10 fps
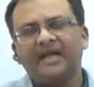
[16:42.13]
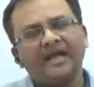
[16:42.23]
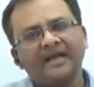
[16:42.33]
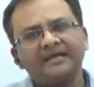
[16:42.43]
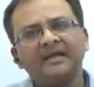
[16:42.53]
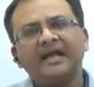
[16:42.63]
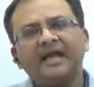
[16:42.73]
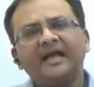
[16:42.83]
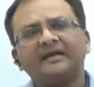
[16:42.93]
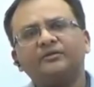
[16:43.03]
and
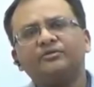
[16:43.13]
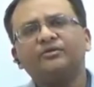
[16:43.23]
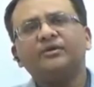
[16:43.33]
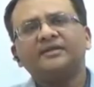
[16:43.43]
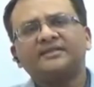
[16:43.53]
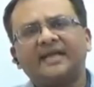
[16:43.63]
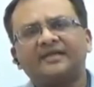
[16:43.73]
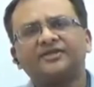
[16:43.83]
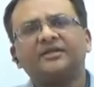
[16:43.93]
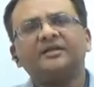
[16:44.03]

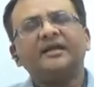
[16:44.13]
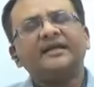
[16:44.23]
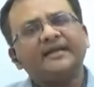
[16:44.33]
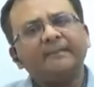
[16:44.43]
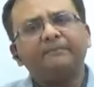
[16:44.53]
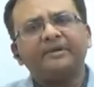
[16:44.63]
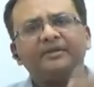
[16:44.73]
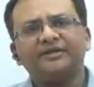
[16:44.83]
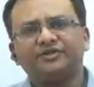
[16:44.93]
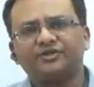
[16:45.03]
Anglo-Saxon
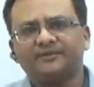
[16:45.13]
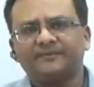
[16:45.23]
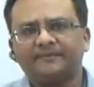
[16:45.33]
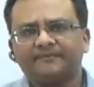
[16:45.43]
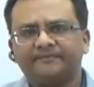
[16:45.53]
temperaments.